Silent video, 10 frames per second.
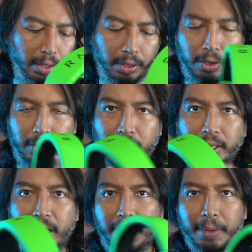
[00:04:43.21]
you're done
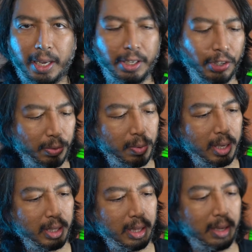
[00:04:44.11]
gaming and you just
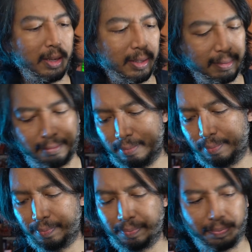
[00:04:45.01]
want the,
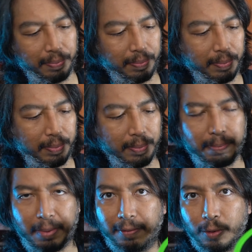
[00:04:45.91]

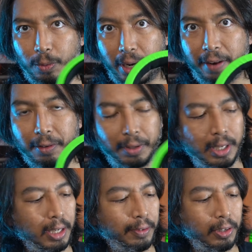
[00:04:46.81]
but for whatever
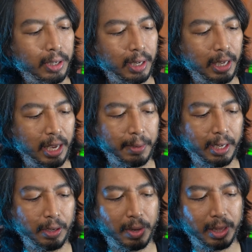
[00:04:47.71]
reason, if you're done gaming
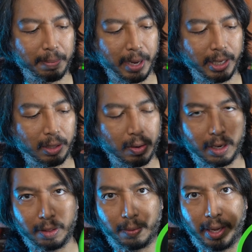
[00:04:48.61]
and you want the mic to go
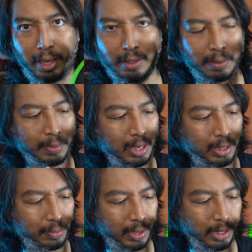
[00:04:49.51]
out of the way, something like
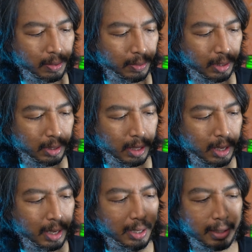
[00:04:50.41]
the Razer will
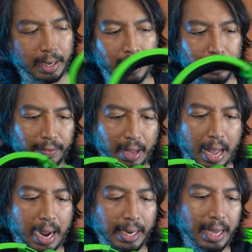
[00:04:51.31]
kind of
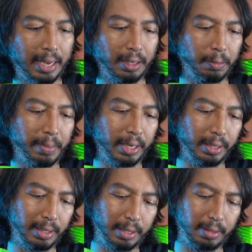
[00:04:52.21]
hide that a little better.
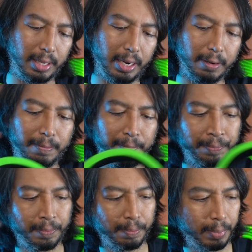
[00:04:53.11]
It's still there,
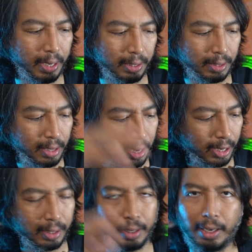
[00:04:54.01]
but it's not
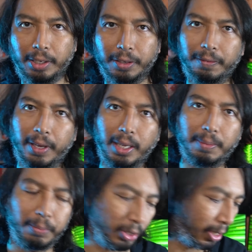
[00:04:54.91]
in your face
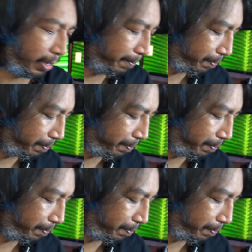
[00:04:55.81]
per se.